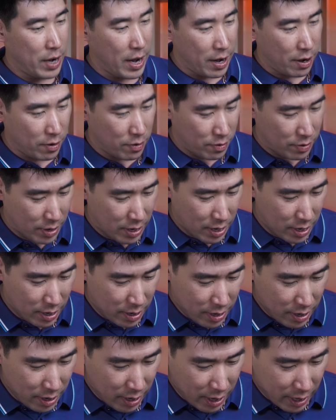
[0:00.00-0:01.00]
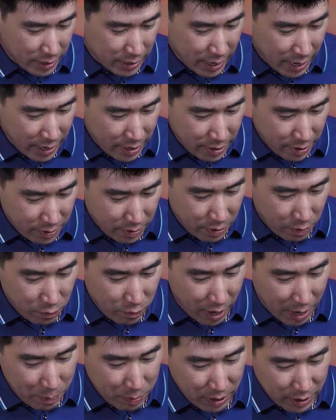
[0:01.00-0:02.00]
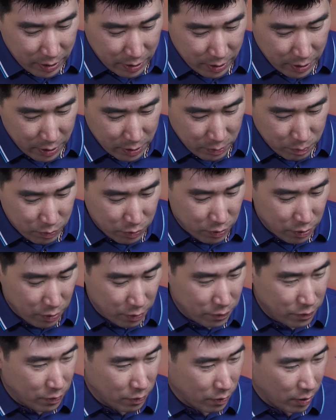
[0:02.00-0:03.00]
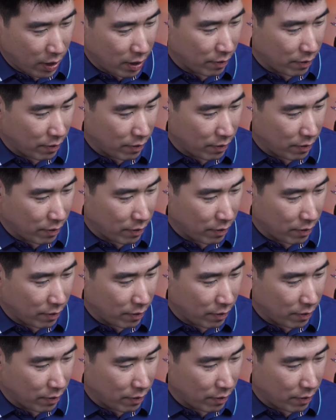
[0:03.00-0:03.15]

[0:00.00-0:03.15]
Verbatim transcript: Now, again, the wrapping is beautiful.